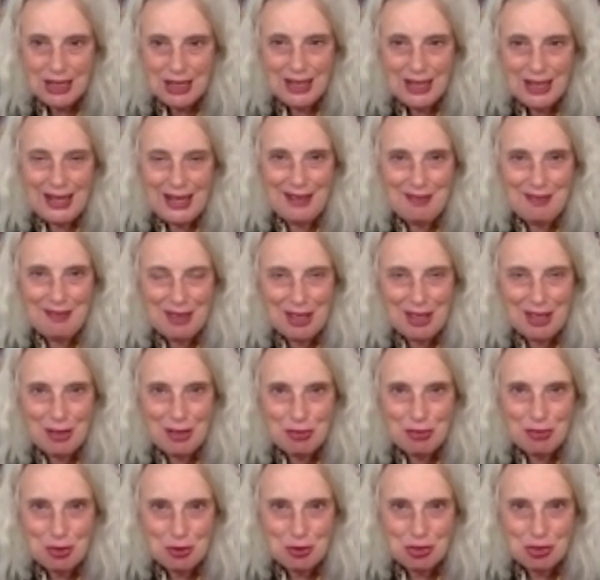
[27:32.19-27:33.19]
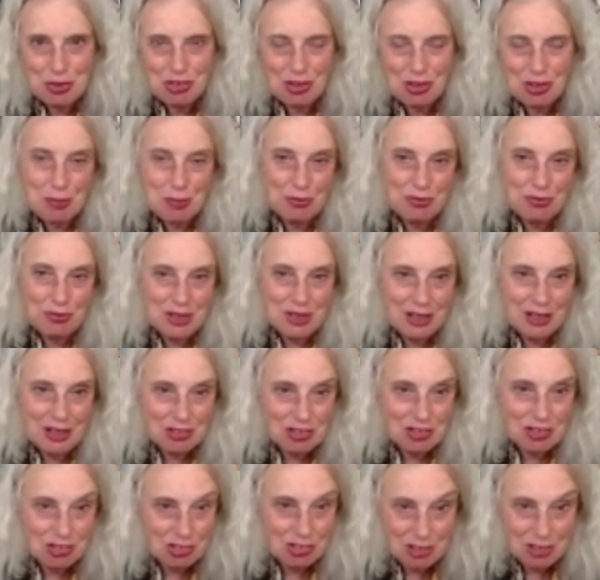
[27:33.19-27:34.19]
And then, of course, some of the
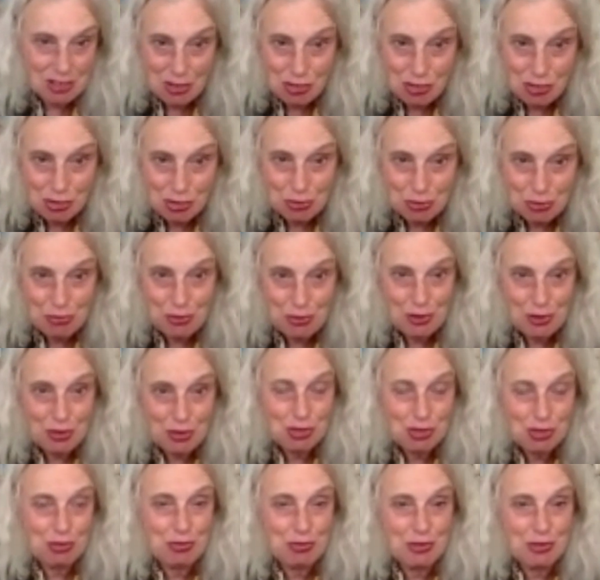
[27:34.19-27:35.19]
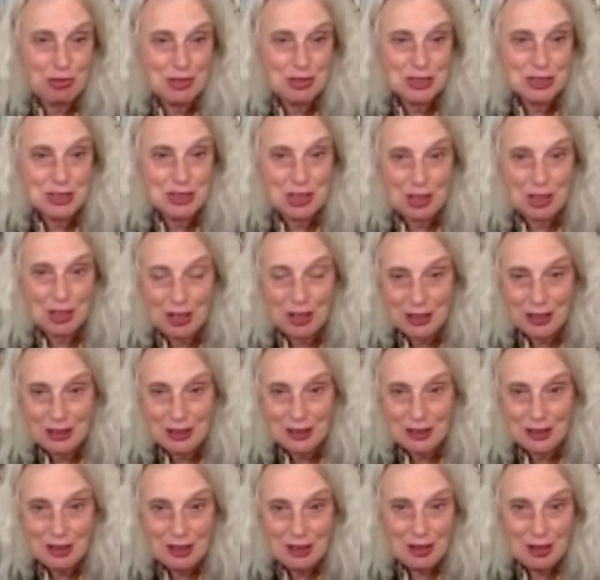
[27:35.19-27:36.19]
existential philosophers like
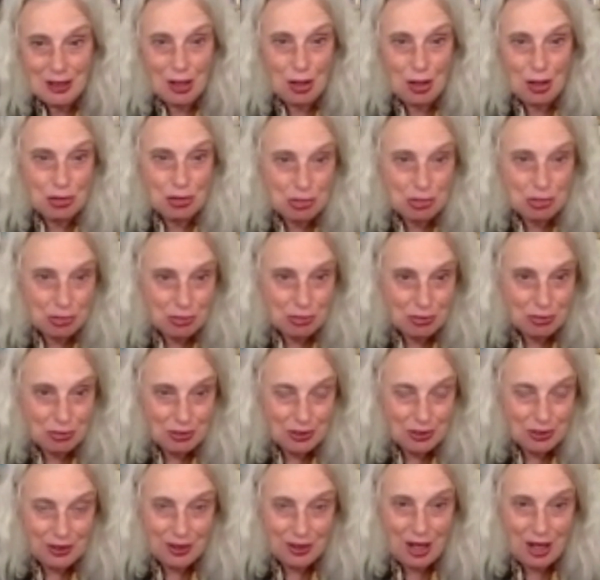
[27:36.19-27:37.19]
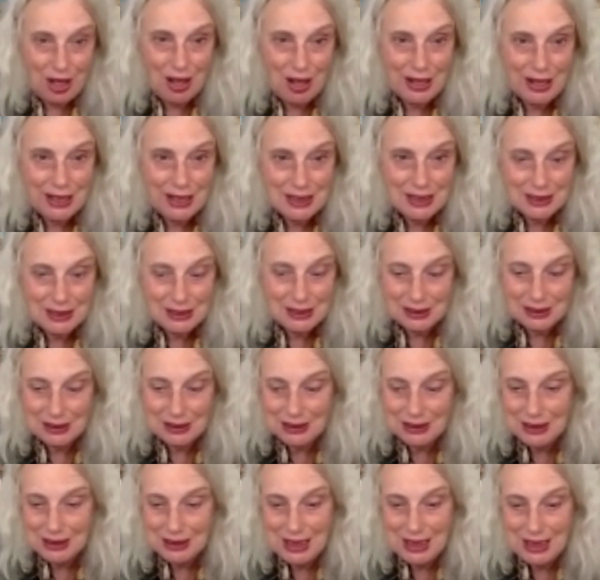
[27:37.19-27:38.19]
Husserl and Heidegger
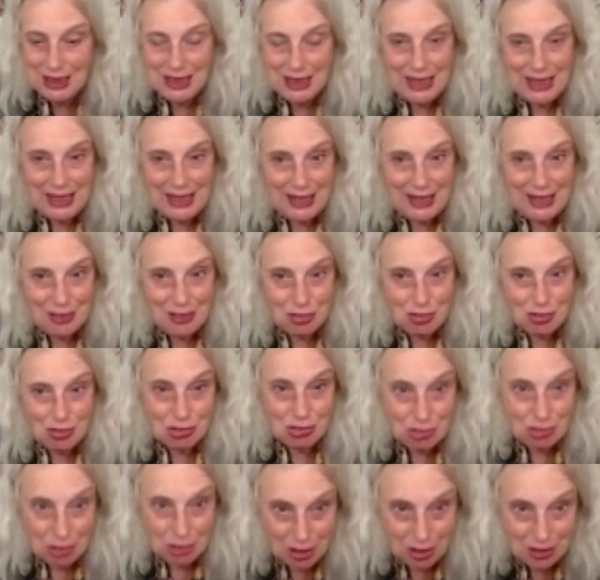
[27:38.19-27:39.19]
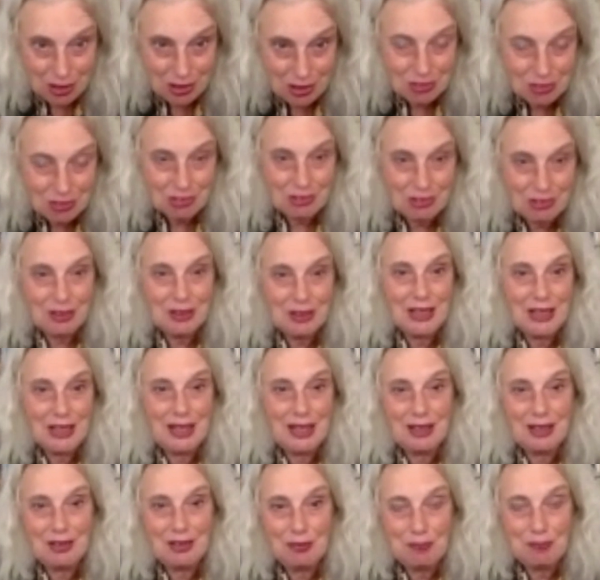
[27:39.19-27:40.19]
and Sartre
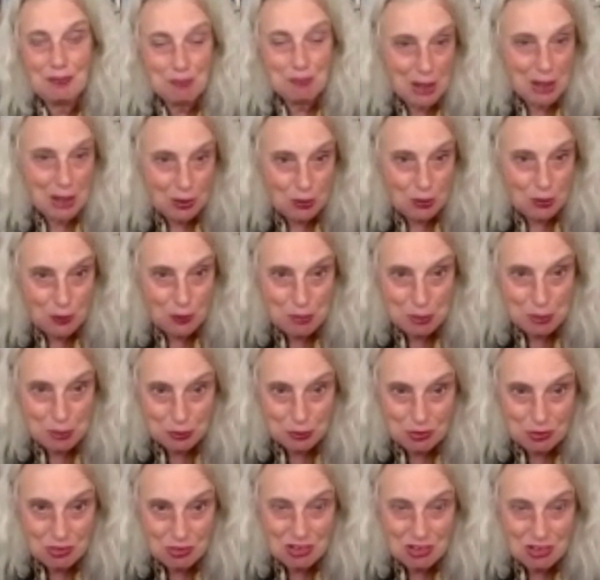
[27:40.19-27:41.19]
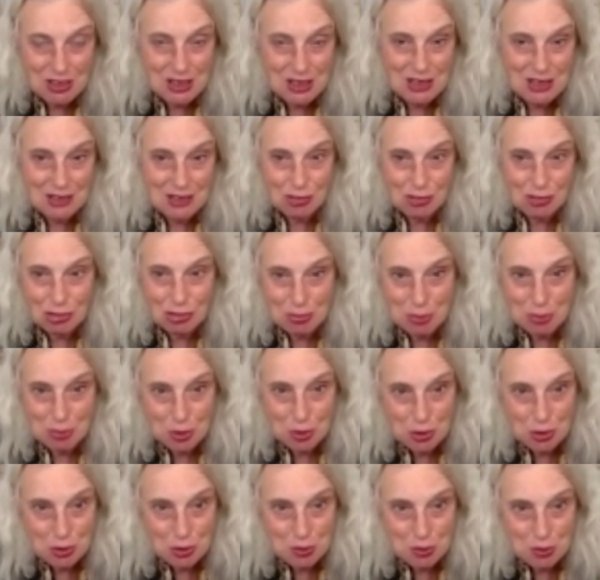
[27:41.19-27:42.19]
and Merleau-Ponty and Simone
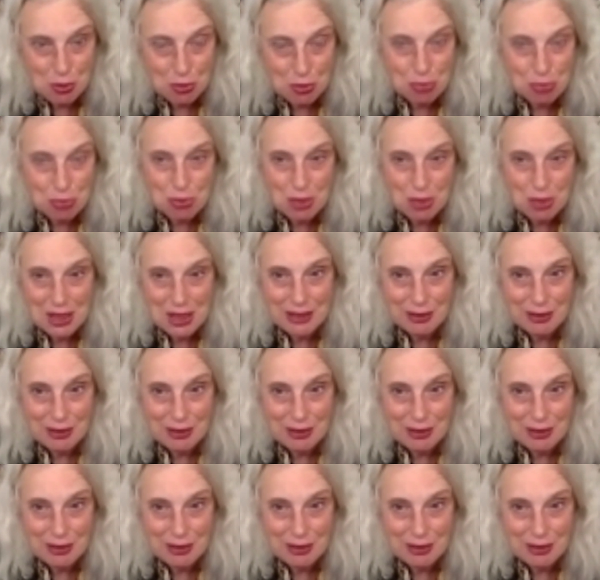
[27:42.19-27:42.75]
de Beauvoir.